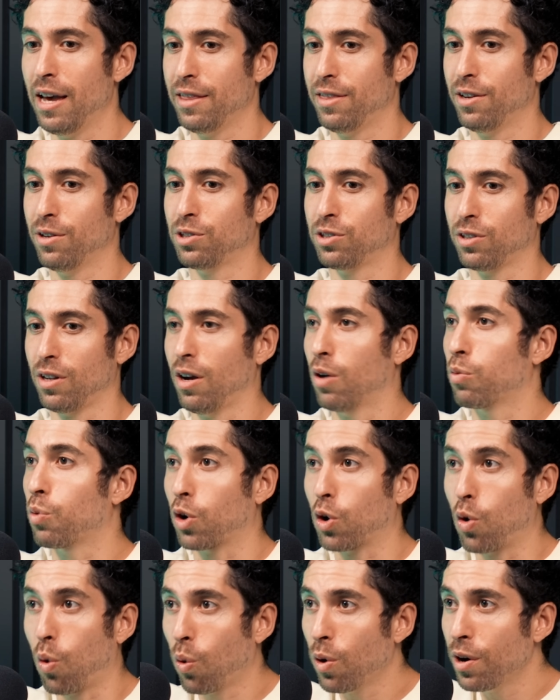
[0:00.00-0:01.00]
There's a
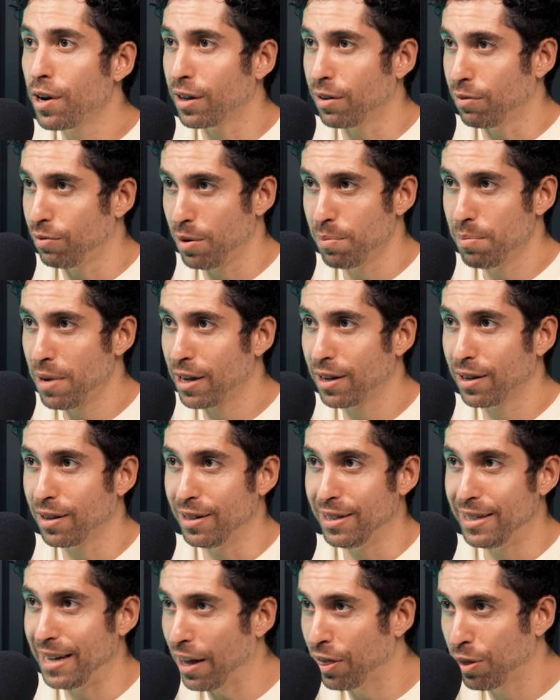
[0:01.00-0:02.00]
recording of him making a
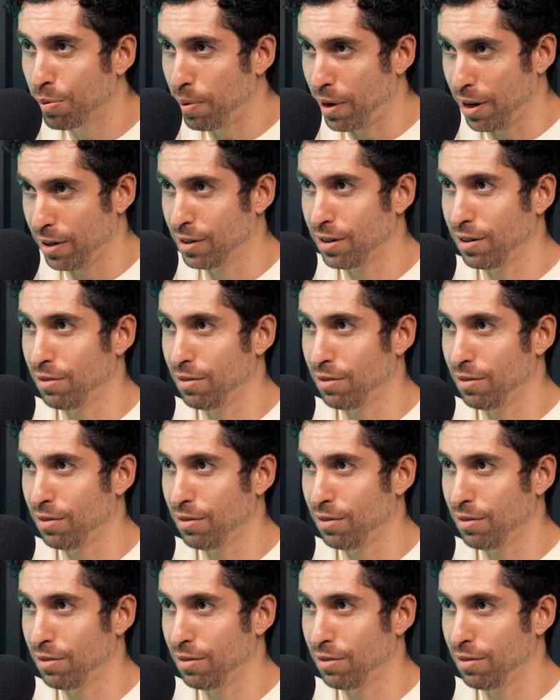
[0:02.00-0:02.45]
deathbed